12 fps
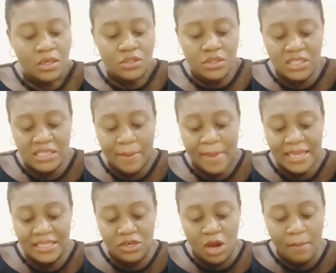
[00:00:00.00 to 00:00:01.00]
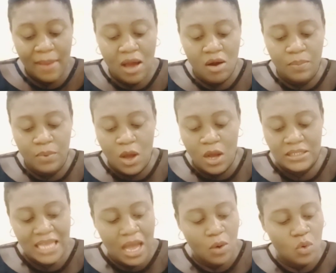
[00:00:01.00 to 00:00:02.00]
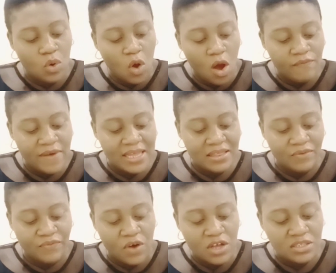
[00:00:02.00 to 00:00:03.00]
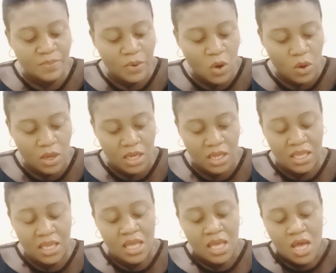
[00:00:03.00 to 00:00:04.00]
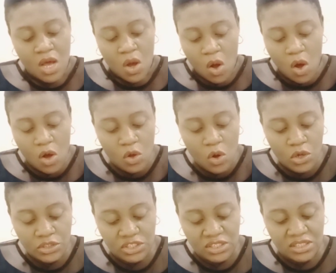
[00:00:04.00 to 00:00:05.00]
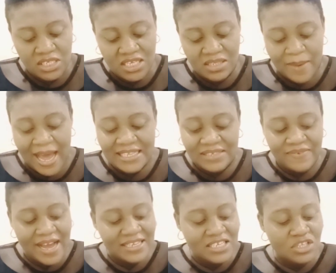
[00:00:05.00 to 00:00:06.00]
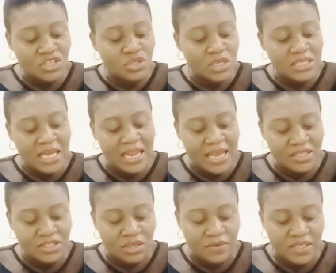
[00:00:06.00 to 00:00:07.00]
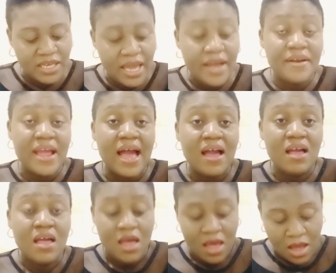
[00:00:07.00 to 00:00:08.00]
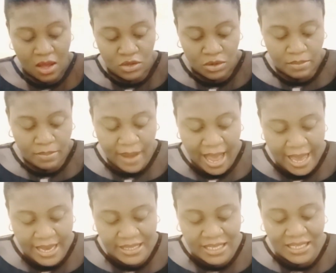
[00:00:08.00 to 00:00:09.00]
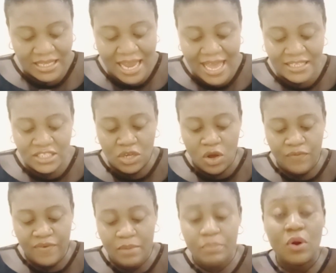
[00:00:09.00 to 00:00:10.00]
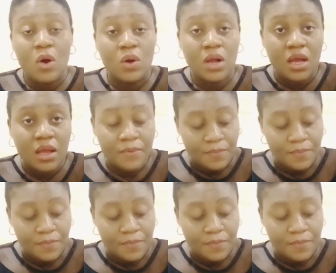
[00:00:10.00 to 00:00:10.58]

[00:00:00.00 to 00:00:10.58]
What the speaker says: To determine the number of blocks that will cover the first block or coaches is by dividing the total length of the area by the length of a block.